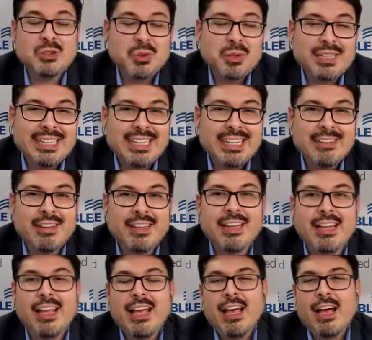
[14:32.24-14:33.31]
and joy to give
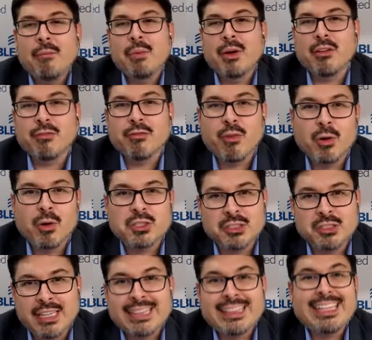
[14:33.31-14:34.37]
it, right. but
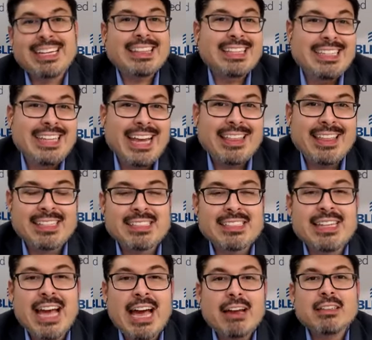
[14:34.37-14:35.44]
unfortunately, at the end of the day, that's
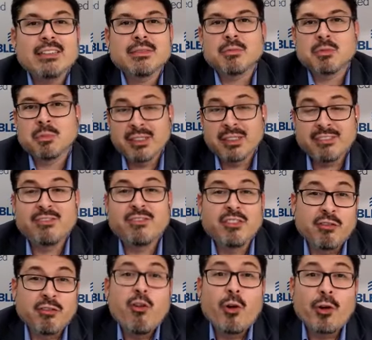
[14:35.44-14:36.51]
not
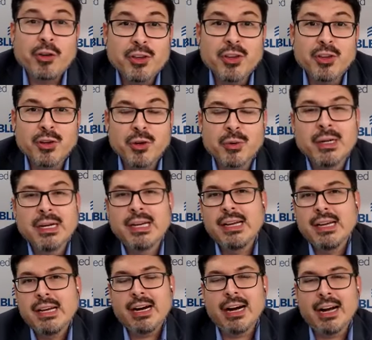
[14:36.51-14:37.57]
for you.
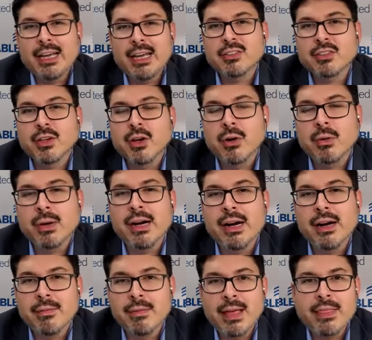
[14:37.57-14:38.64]
Uh, and so
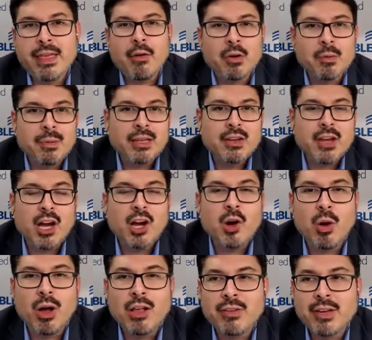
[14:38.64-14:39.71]
uh, that that would be a
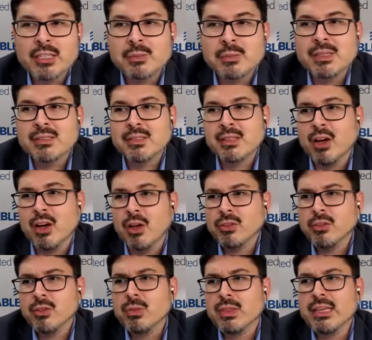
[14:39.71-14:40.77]
non-qualified expense. And then
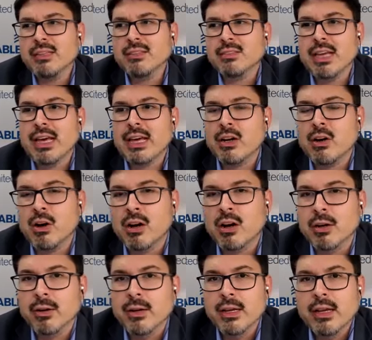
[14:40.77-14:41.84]
also things that
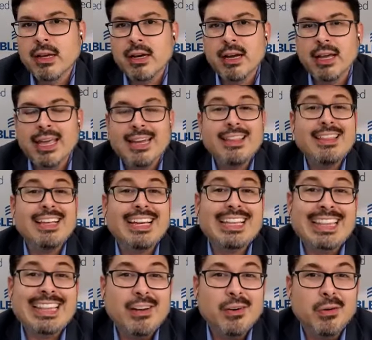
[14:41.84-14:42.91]
are uh, anything
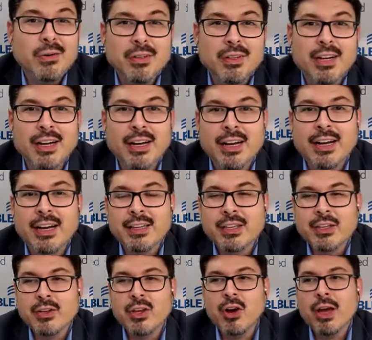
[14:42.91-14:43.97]
illegal, uh,
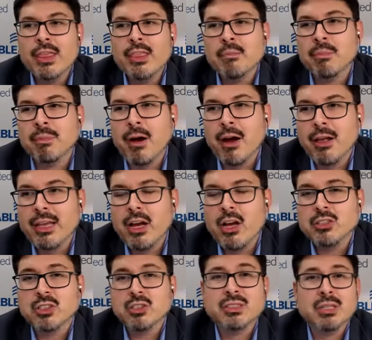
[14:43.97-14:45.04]
you know, yeah. and then probably
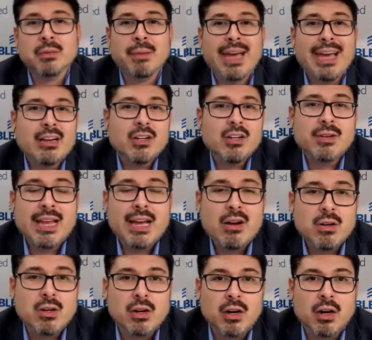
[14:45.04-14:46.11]
also tobacco and
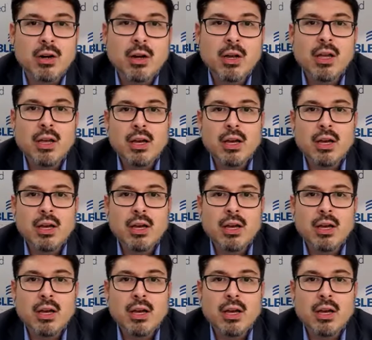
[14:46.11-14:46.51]
alcohol.